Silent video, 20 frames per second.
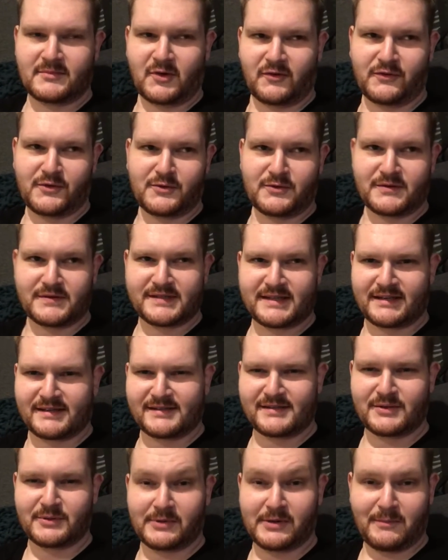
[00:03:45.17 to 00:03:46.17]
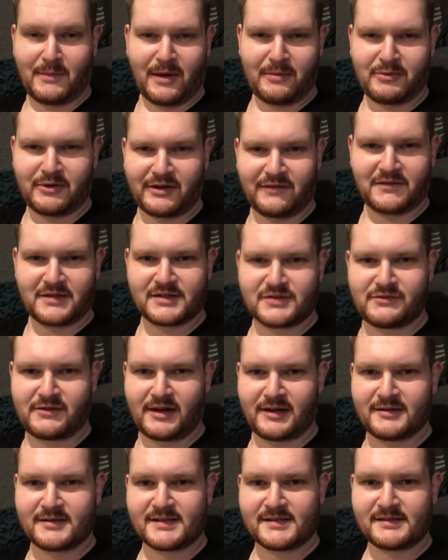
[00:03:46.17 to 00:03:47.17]
of course, as to one of my previous
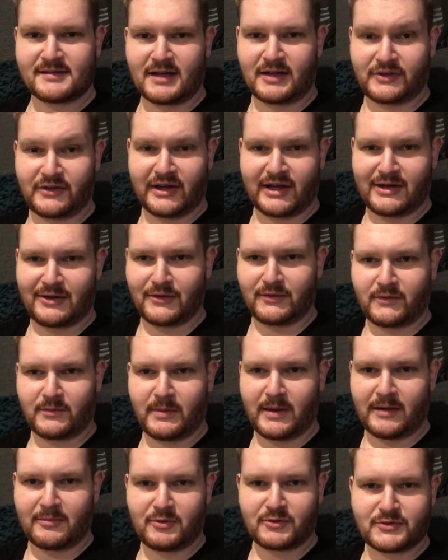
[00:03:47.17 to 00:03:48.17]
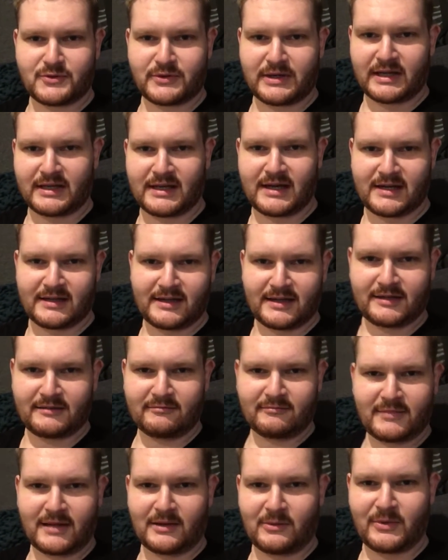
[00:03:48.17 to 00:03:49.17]
rants, I do get over people talking loudly
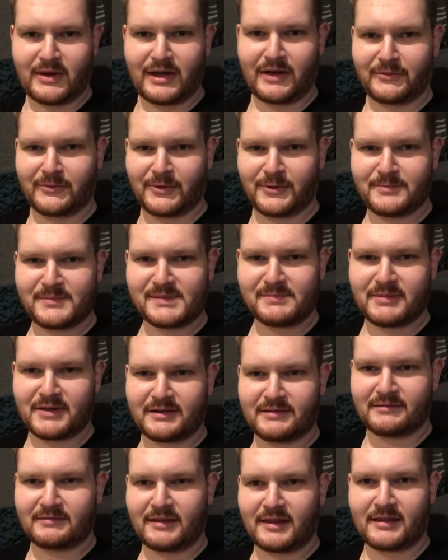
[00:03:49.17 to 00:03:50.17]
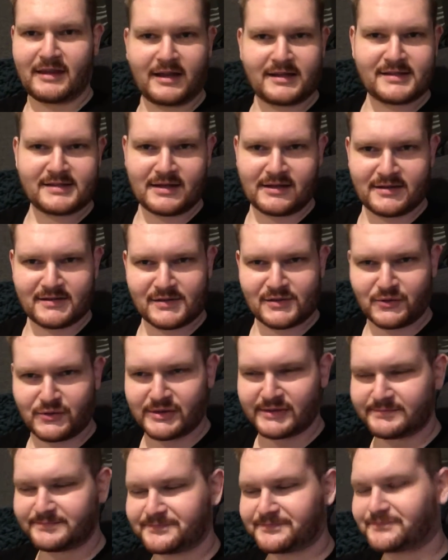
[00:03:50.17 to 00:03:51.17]
in waiting rooms, but that's another
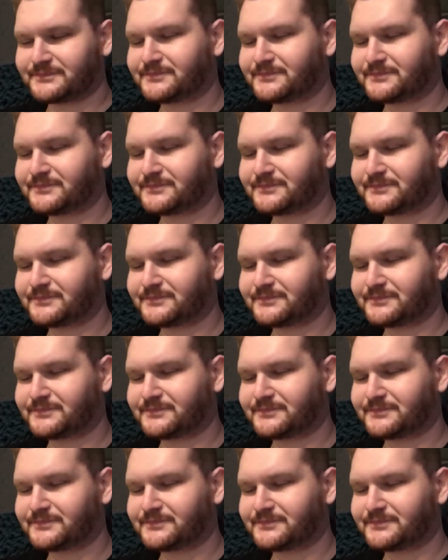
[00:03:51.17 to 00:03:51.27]
story.